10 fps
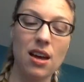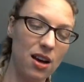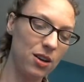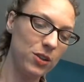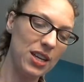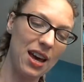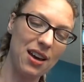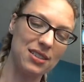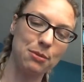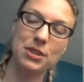Oh yeah,
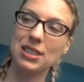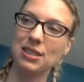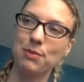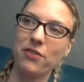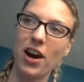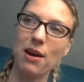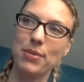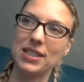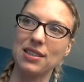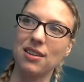Adeptus has been very
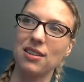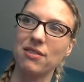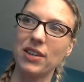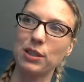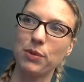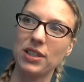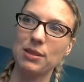busy on the Facebook. He's